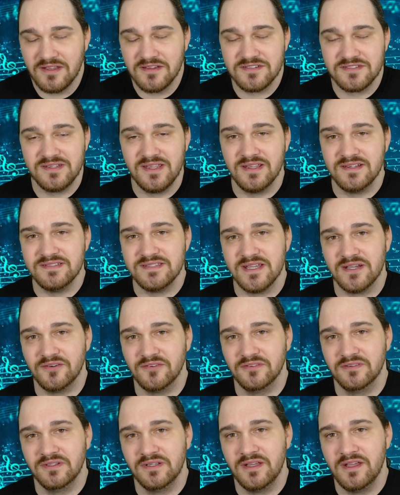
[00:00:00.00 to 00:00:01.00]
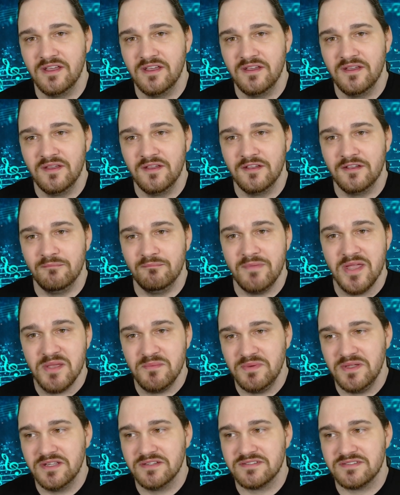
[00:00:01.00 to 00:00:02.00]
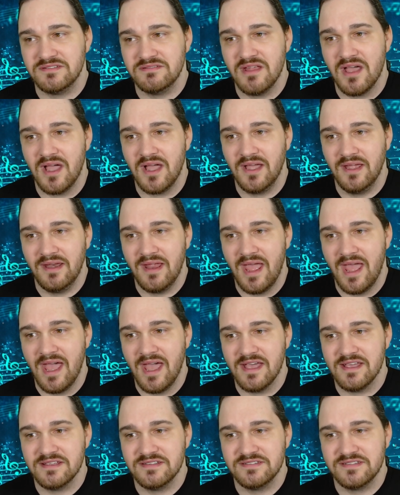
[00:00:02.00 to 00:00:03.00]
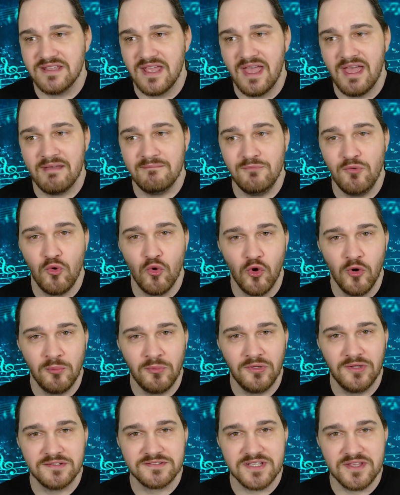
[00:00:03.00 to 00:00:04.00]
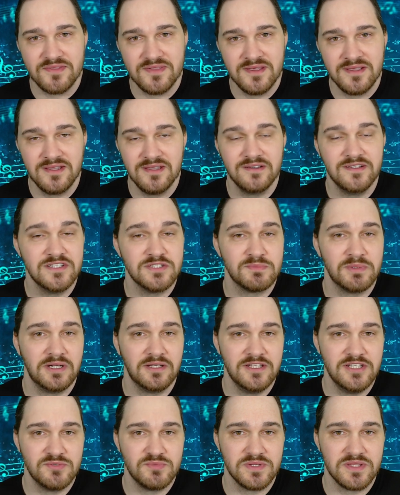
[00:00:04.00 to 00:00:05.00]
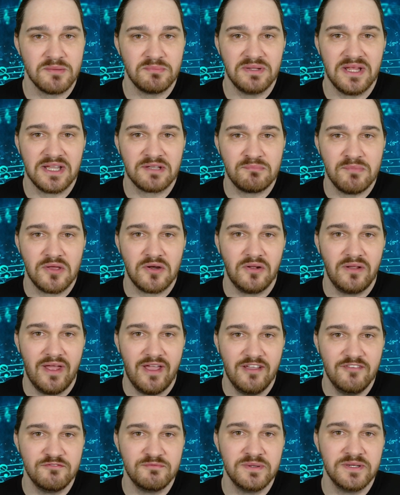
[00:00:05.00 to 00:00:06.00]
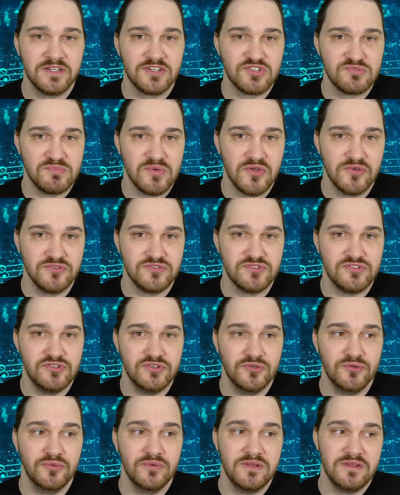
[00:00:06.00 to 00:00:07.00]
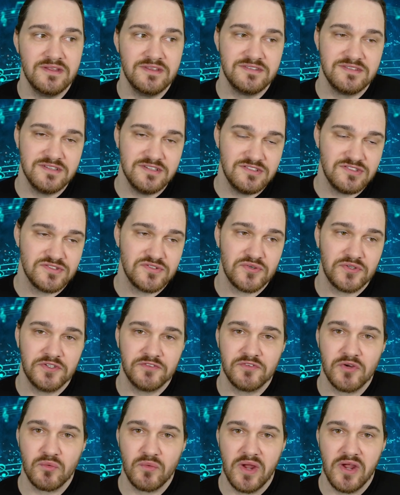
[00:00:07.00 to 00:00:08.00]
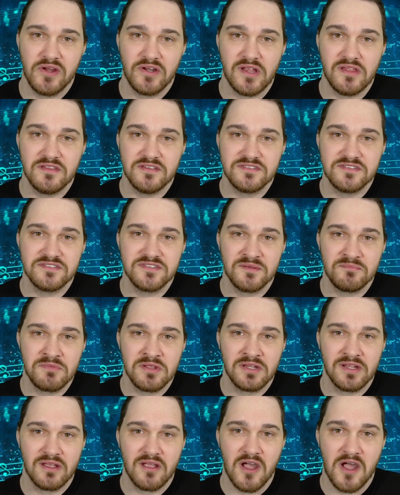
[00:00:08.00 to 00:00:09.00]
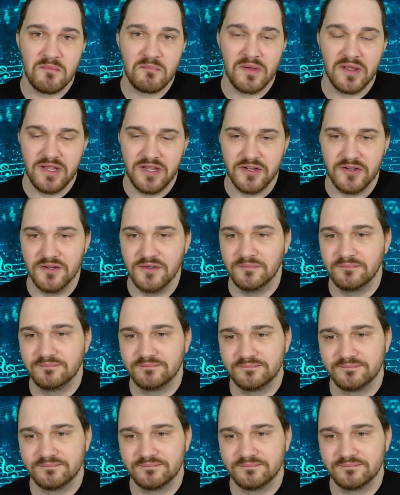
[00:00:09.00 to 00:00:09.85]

kind of stands out maybe it's not as abnormal as I think it is, but at least with the black metal I've been exposed to, this is sort of a rarity. This is something that caught my ear.